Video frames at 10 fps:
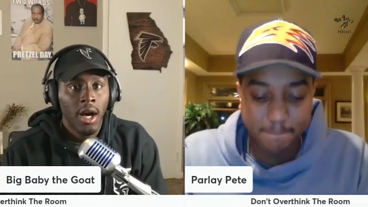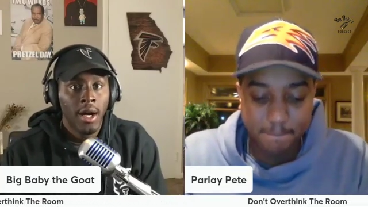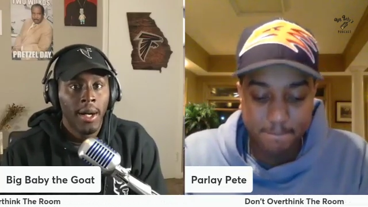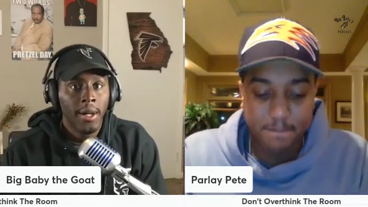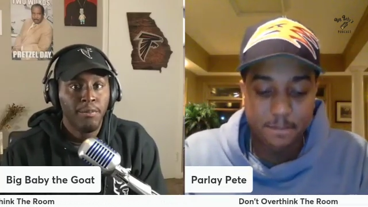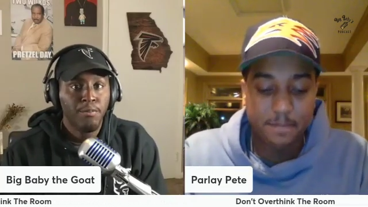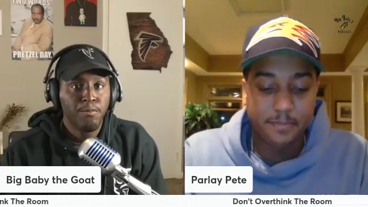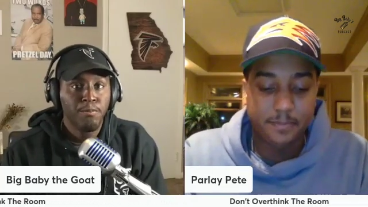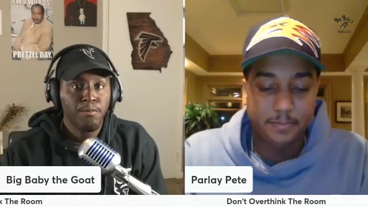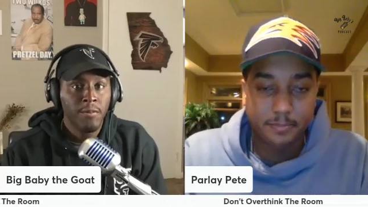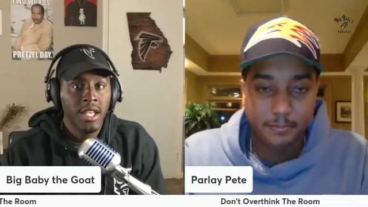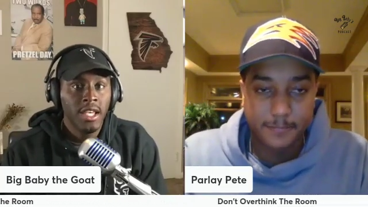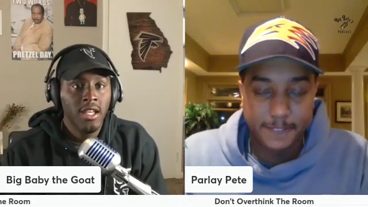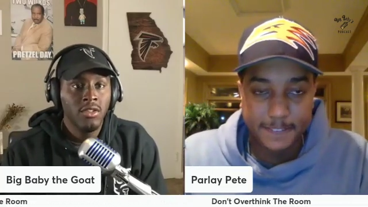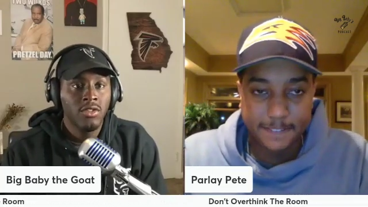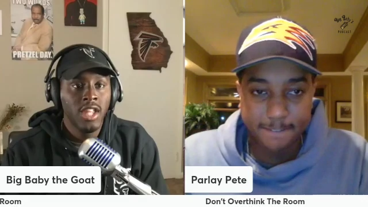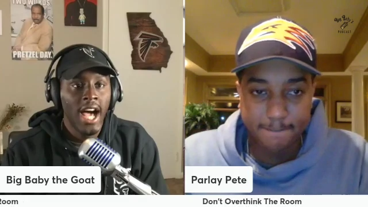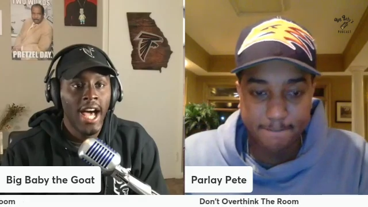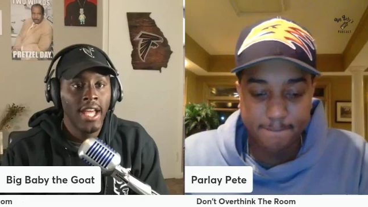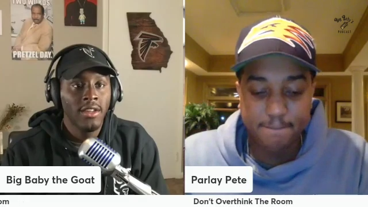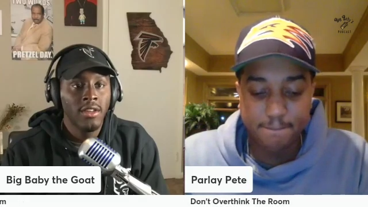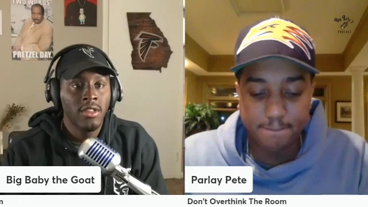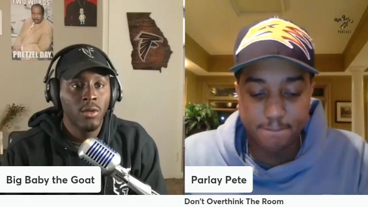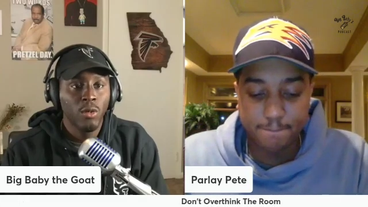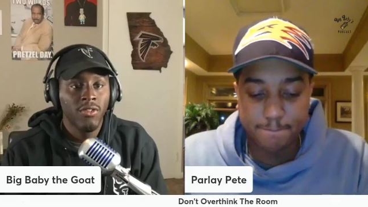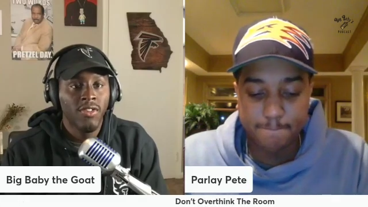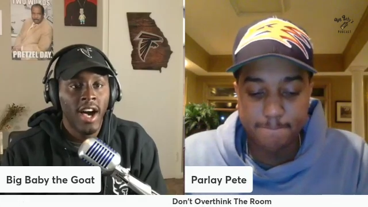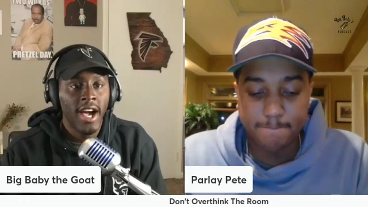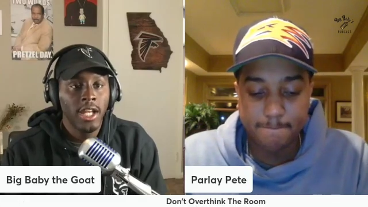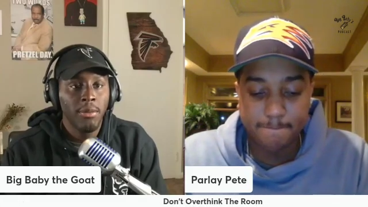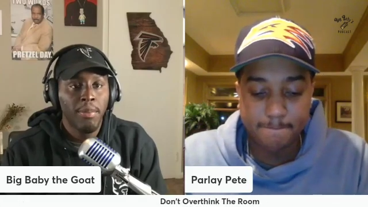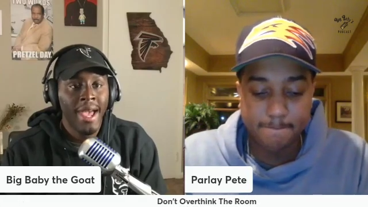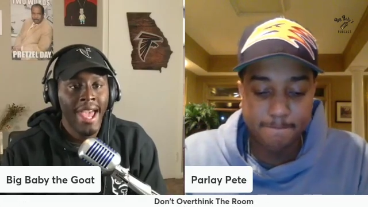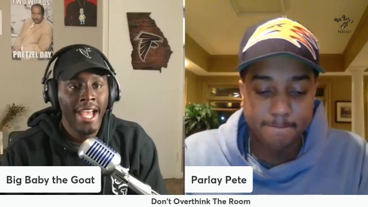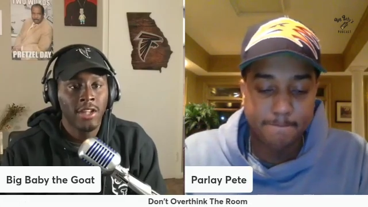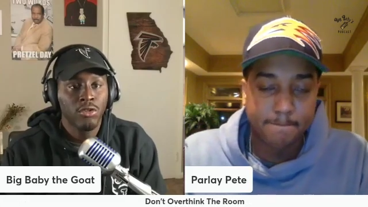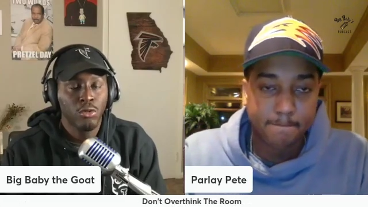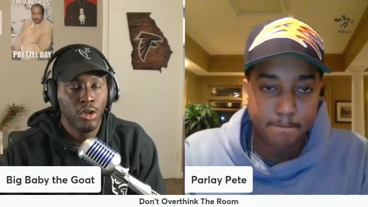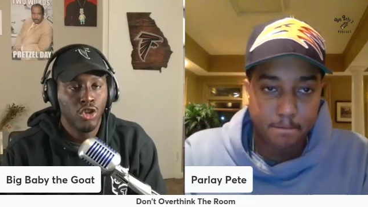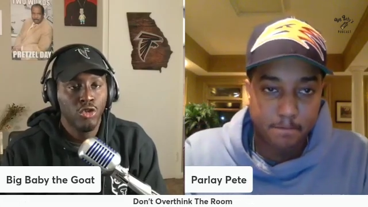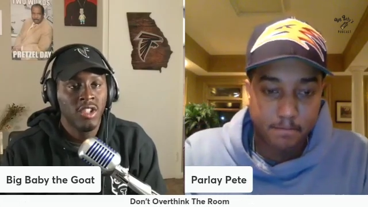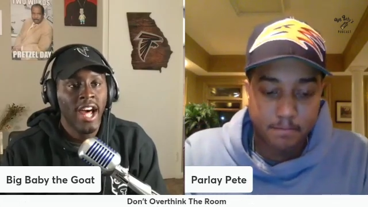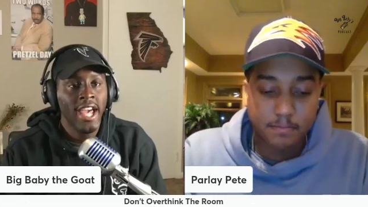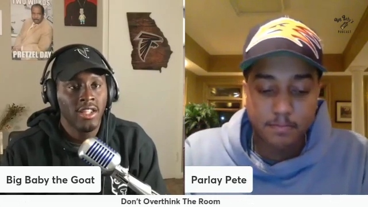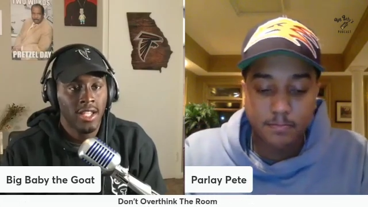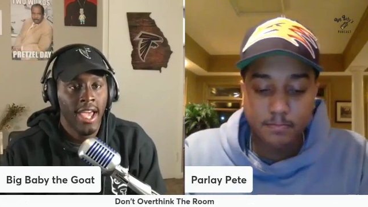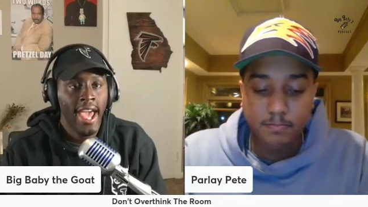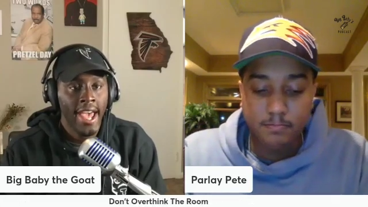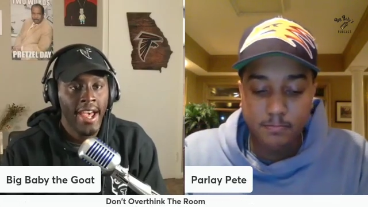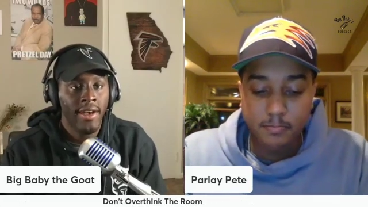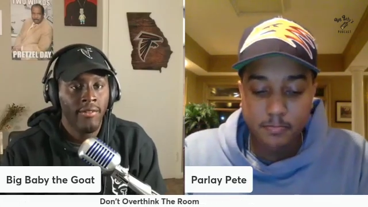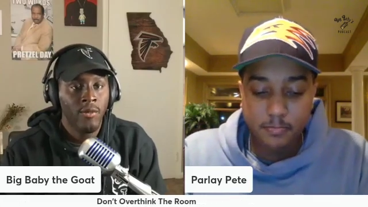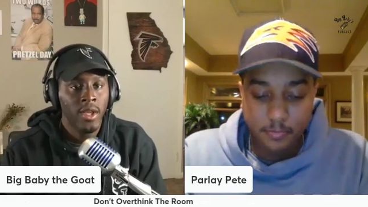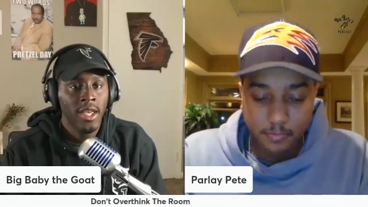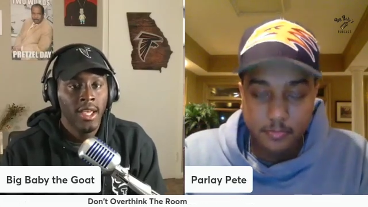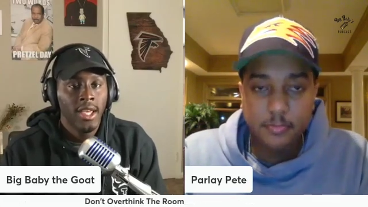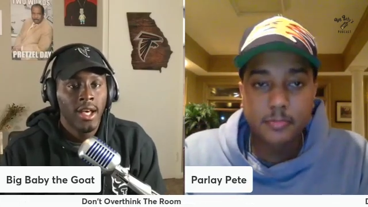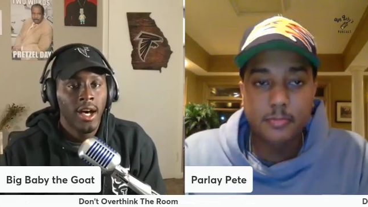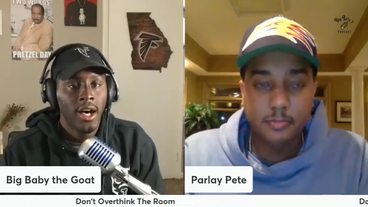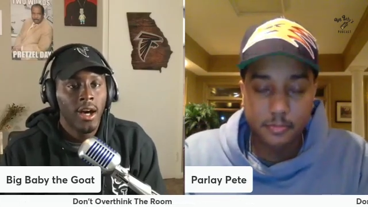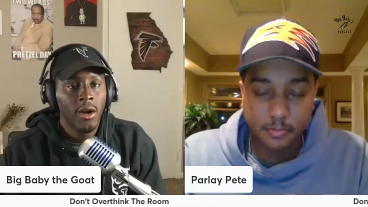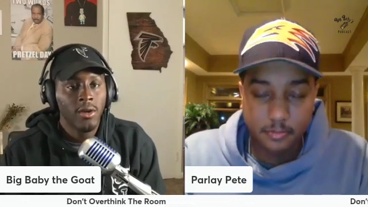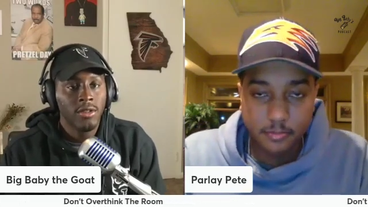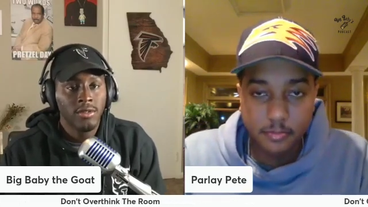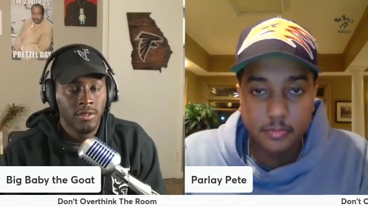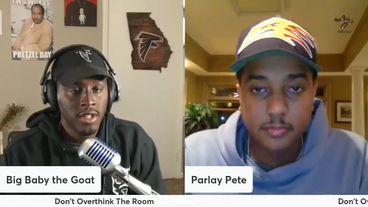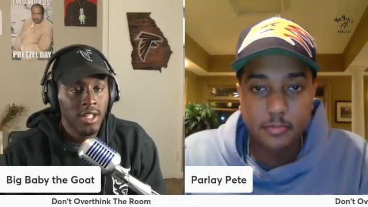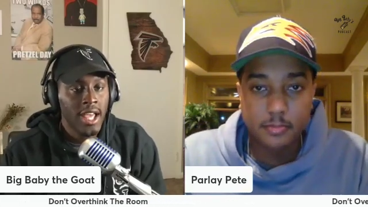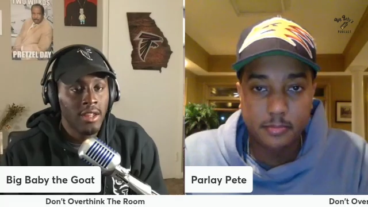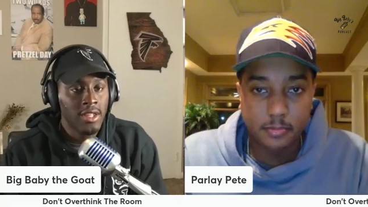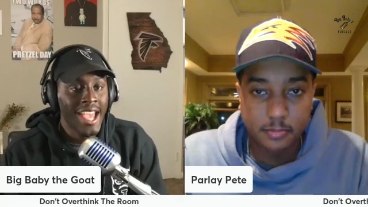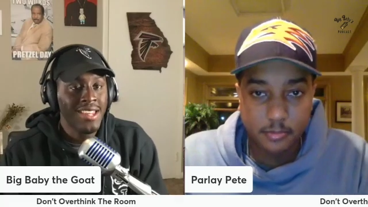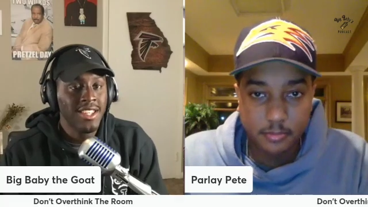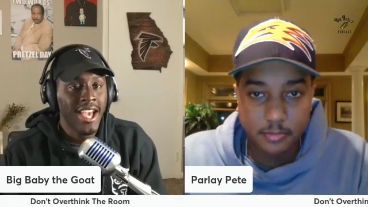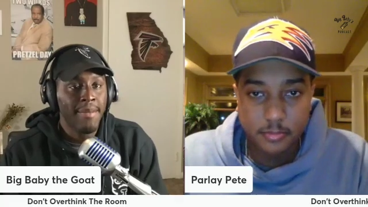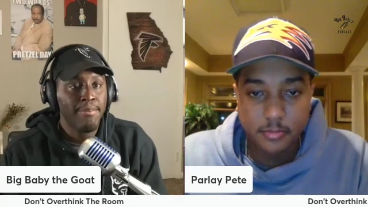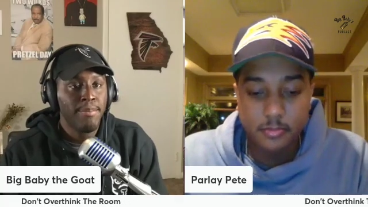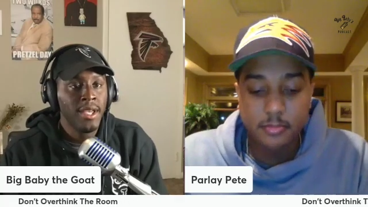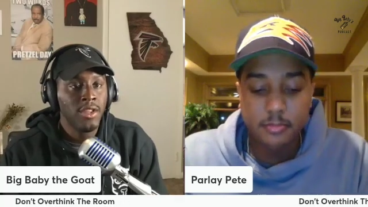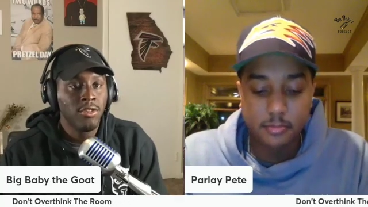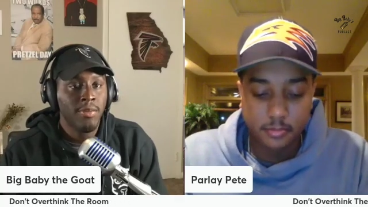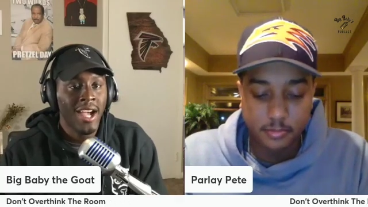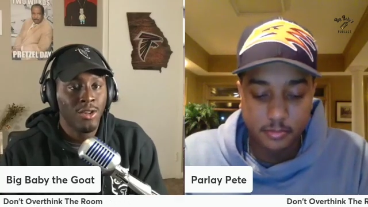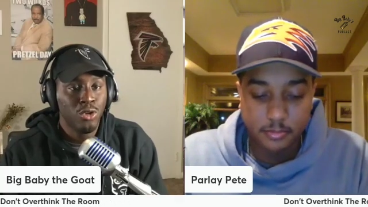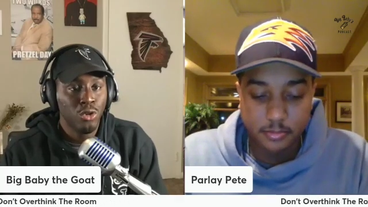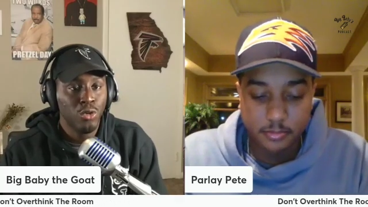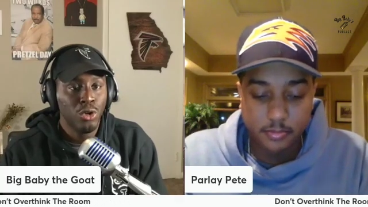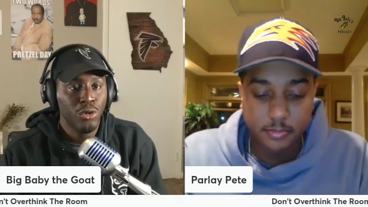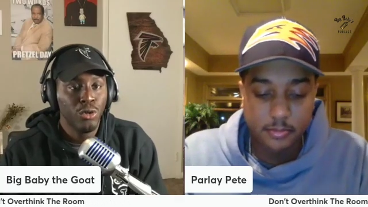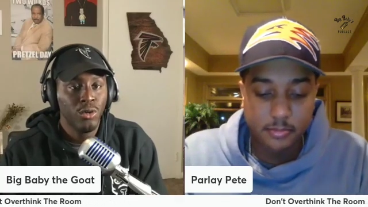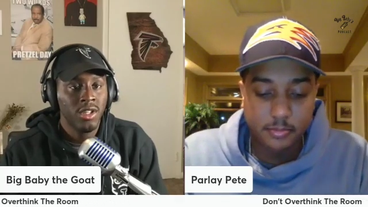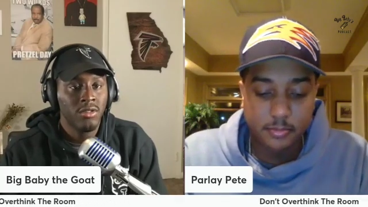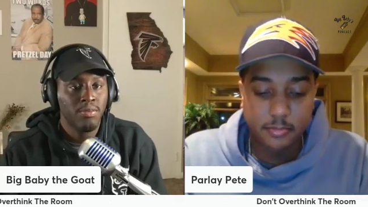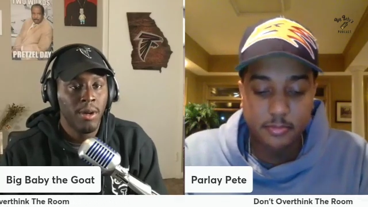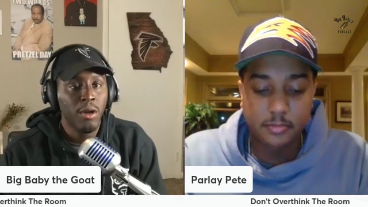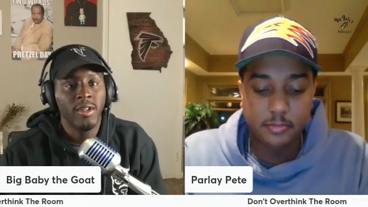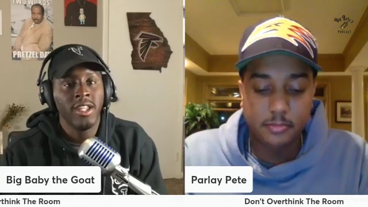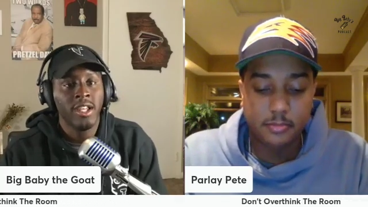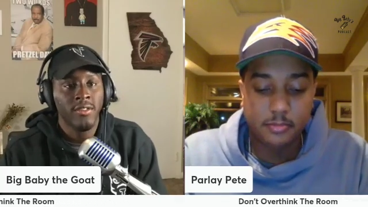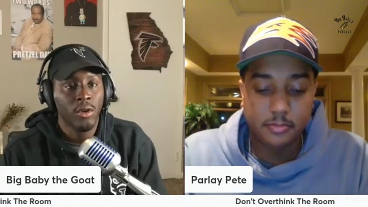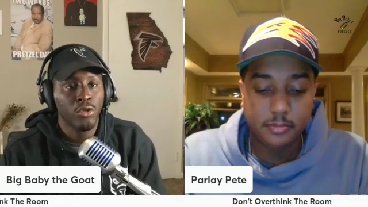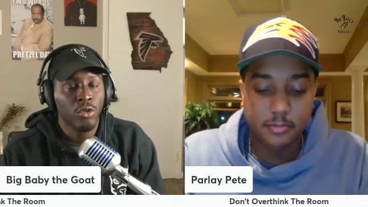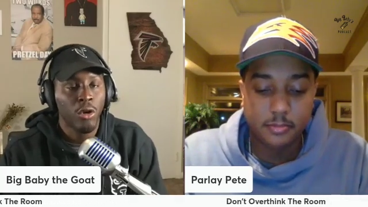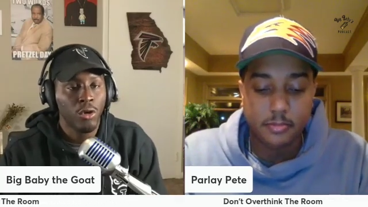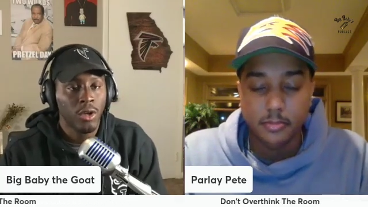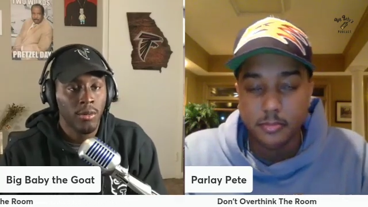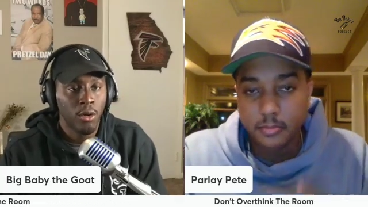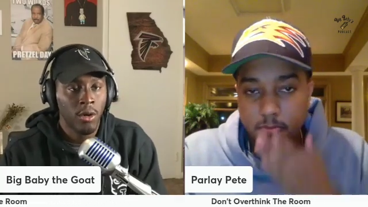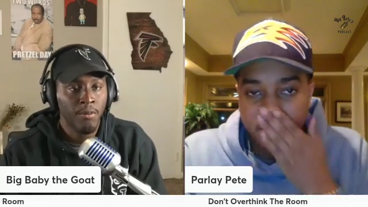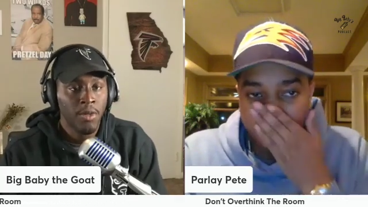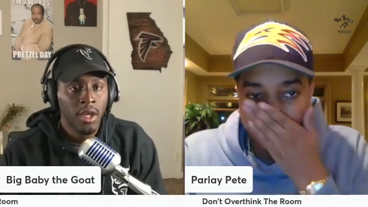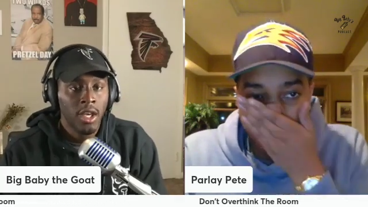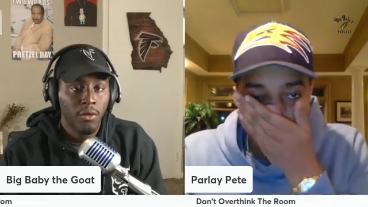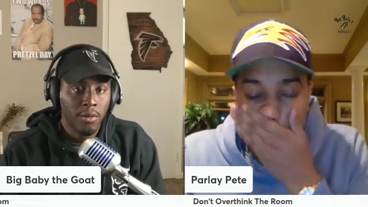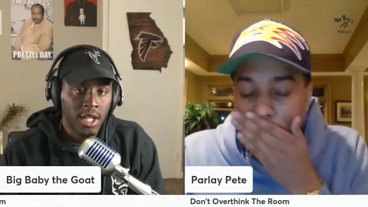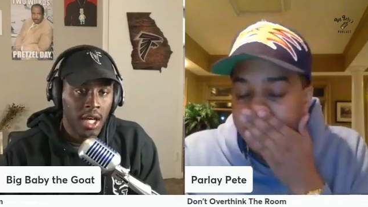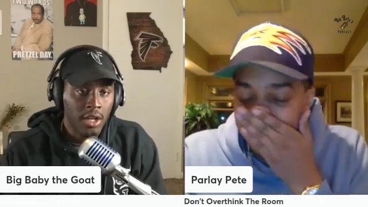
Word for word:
Speaker 1: Um, he's not the refined passer that you'd like to have. Uh, seeing as as he got benched by Tua, who is barely an NFL starter anymore. If we're being